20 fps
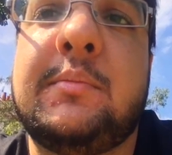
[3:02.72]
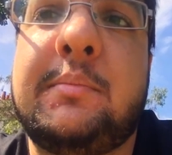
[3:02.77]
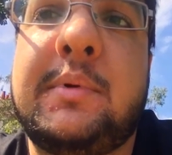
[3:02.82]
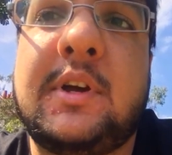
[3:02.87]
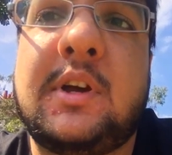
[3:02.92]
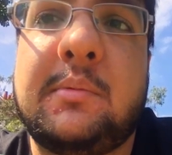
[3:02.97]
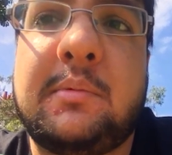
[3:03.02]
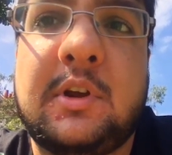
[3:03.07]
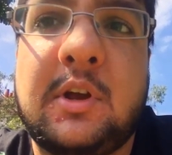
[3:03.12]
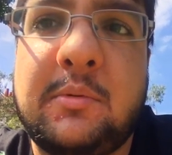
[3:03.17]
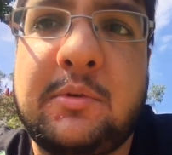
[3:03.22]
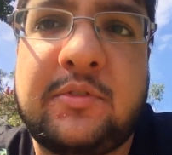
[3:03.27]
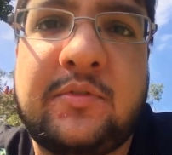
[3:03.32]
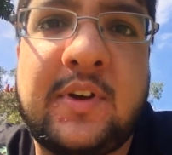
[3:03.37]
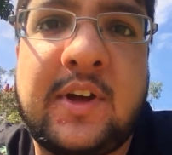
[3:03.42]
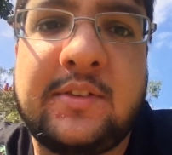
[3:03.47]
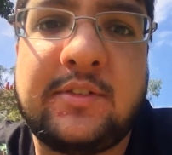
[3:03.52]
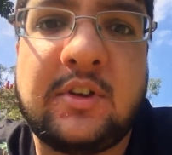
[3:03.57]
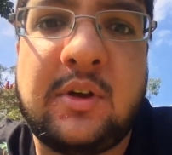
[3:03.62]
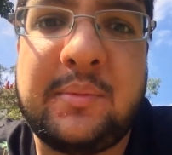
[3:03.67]
a bigger blow as
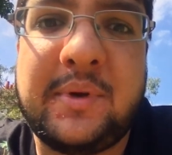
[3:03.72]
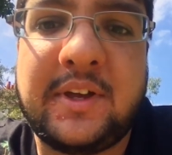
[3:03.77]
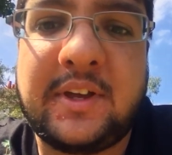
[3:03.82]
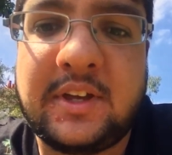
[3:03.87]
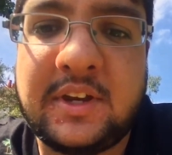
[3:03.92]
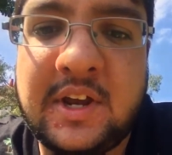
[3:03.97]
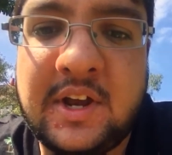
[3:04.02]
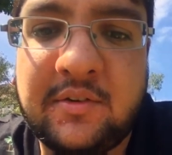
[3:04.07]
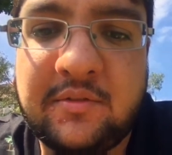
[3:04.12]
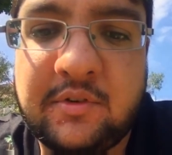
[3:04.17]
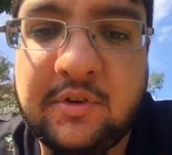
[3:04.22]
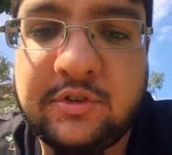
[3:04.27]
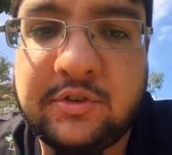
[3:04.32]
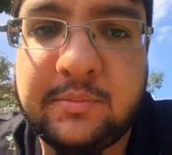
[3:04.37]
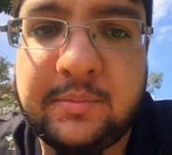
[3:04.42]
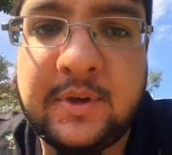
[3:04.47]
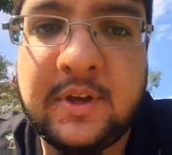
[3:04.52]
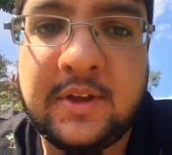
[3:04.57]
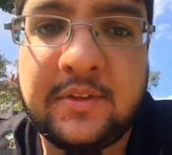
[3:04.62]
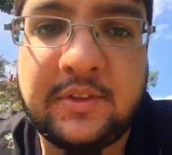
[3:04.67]
fans are making out for it
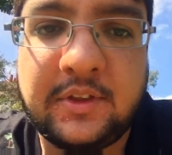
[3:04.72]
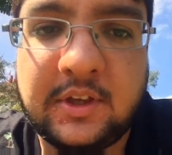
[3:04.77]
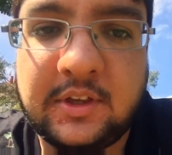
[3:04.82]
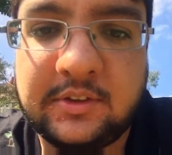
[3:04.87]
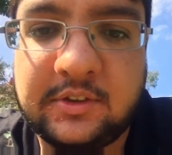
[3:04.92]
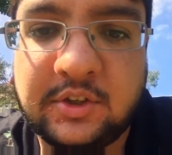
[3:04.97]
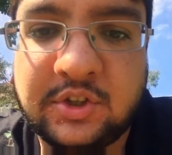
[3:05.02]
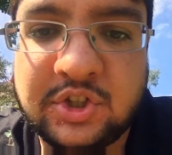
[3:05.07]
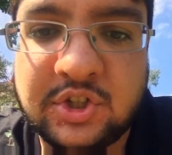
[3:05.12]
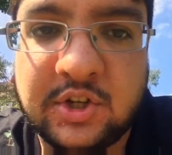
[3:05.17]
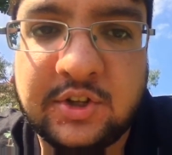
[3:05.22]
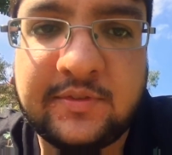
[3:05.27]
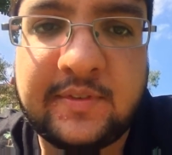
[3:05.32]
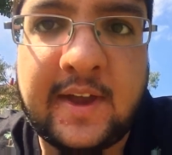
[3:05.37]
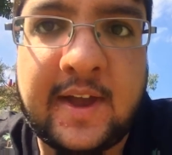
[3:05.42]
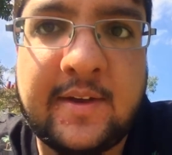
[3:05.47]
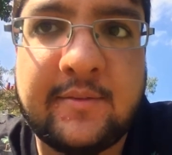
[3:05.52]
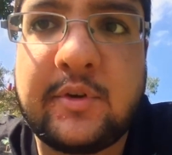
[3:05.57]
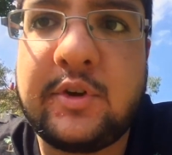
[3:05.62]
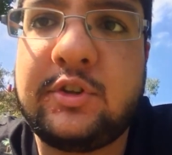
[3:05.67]
to be. I think it's a chance for
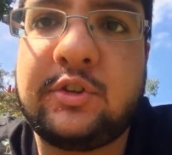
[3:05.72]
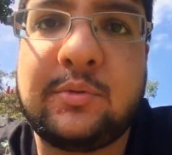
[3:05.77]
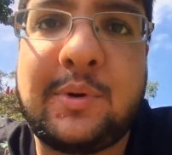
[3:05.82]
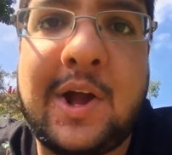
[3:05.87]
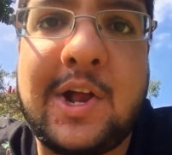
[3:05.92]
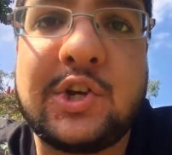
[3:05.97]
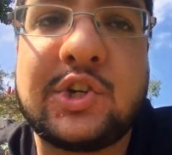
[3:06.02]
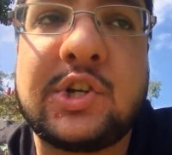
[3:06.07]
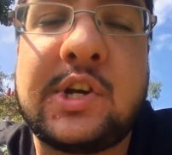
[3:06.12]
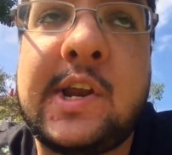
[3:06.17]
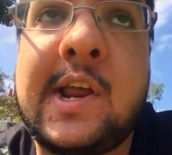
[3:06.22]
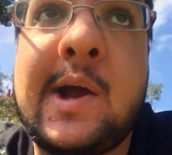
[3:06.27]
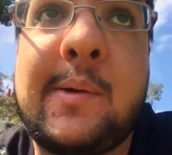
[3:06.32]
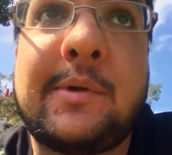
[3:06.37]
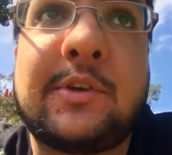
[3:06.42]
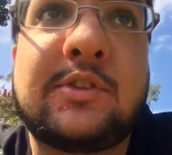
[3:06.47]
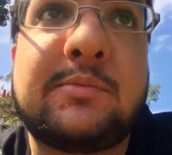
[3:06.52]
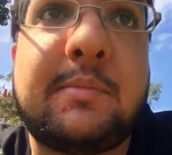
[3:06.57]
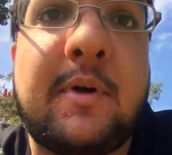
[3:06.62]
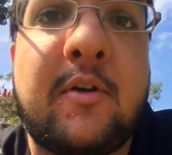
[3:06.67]
Javi to actually
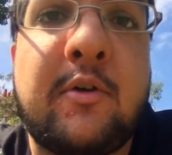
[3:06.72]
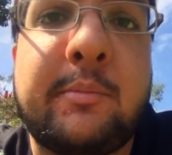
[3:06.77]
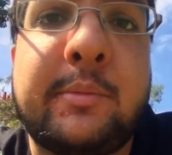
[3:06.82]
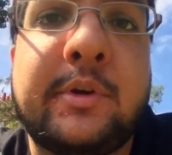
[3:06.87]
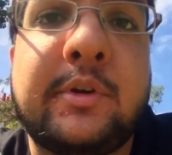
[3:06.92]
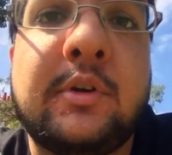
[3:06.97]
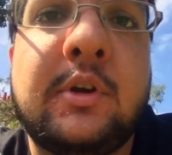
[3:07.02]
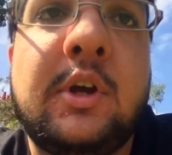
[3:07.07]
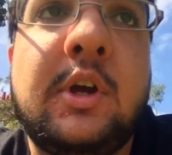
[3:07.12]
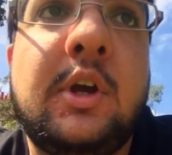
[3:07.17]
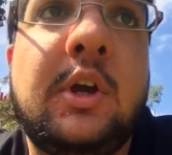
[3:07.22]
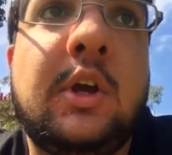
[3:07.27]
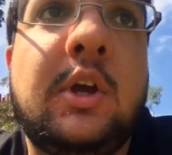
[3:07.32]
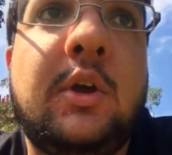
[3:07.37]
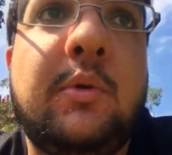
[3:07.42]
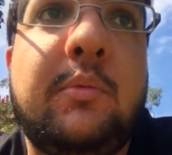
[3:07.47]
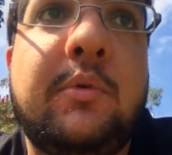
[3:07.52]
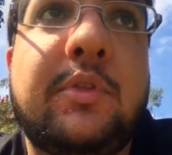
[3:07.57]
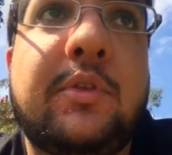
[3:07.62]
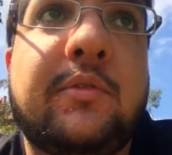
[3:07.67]
now experiment
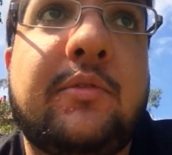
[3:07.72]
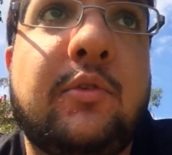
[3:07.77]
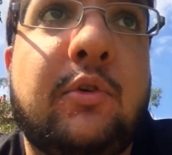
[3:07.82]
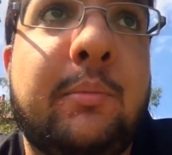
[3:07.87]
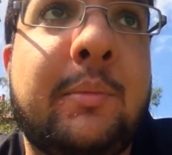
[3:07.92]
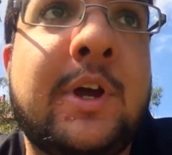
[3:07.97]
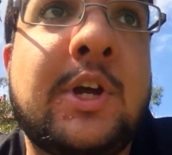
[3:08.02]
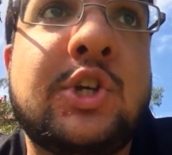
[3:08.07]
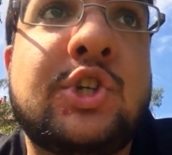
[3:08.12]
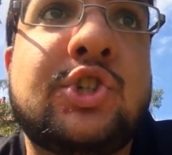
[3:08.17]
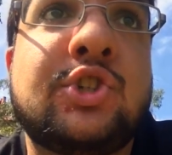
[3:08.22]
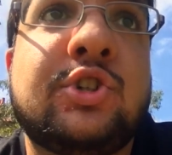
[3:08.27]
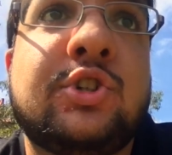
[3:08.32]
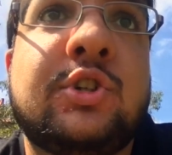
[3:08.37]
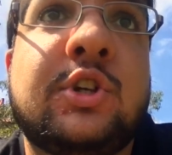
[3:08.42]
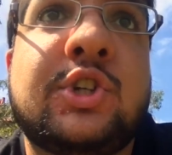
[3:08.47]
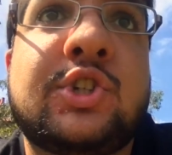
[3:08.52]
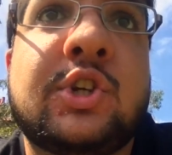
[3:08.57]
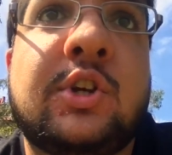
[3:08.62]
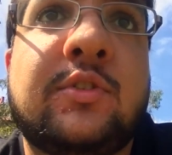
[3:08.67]
with the
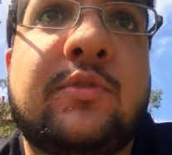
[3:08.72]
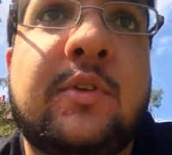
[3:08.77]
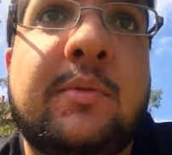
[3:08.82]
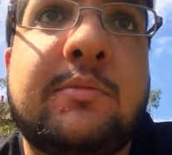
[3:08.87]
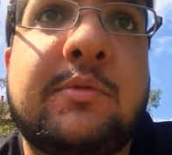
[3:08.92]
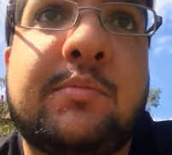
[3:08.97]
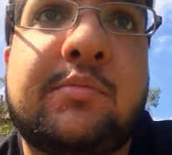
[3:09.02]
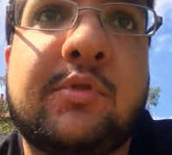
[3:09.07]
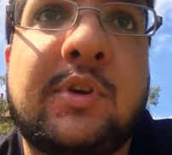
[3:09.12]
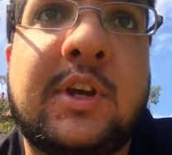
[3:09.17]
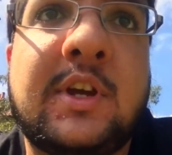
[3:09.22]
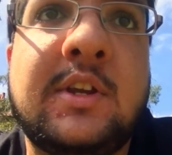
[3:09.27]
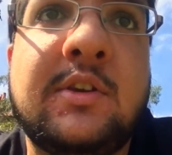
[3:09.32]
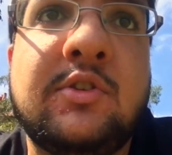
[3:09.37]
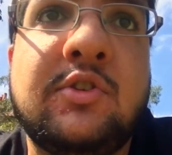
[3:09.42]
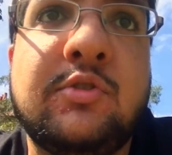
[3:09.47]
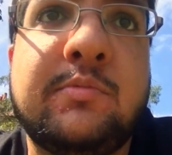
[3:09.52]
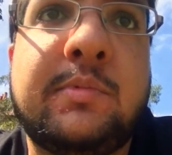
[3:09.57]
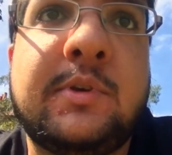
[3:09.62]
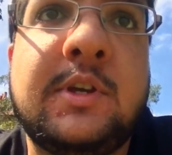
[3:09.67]
formation, a chance for him to bring
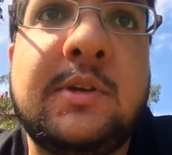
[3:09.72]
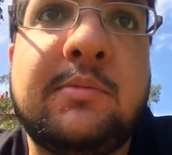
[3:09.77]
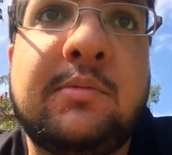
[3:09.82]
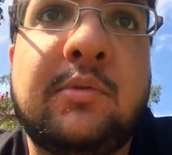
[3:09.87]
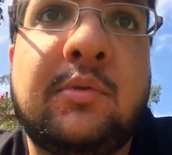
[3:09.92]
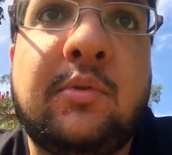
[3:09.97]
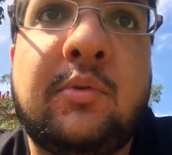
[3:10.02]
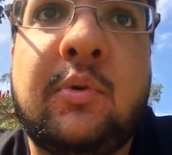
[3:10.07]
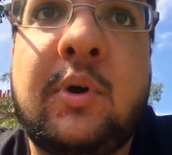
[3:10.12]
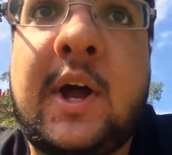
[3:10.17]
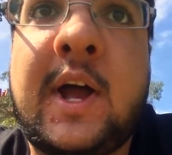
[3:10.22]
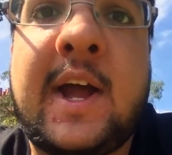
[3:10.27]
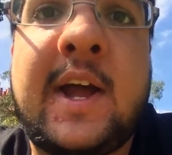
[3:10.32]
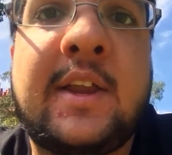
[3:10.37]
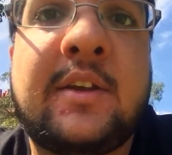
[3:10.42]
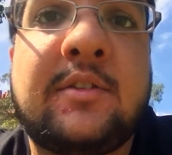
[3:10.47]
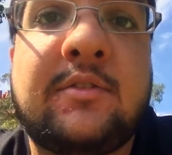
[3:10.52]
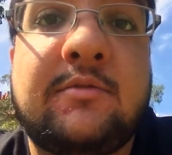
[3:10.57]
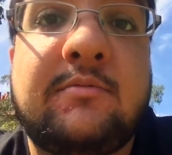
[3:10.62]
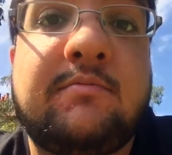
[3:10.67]
in new people,
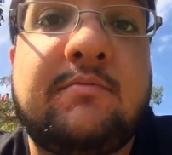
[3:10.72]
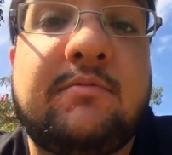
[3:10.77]
and